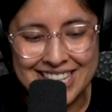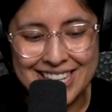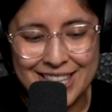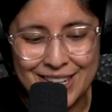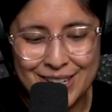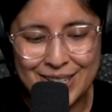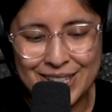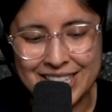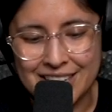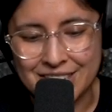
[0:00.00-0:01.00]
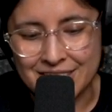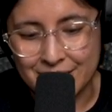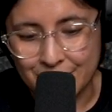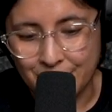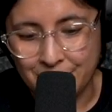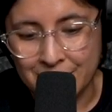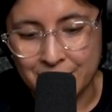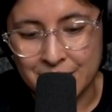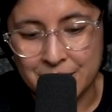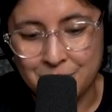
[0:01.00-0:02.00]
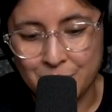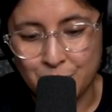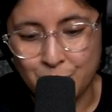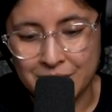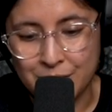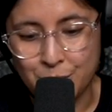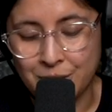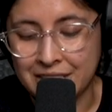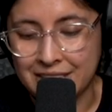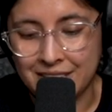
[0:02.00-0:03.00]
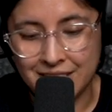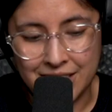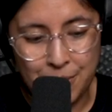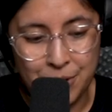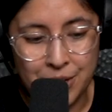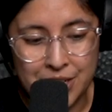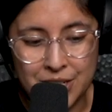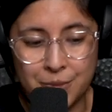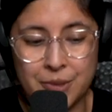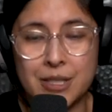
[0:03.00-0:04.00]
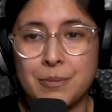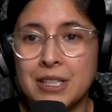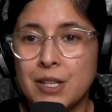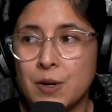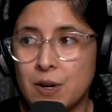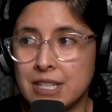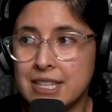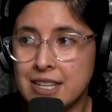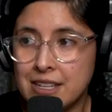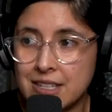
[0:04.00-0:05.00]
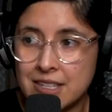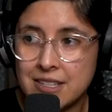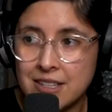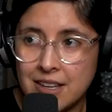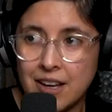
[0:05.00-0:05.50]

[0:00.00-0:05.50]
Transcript: The Ethereal Collection is coming out September 2020, collaboration with Emilio Ortiz,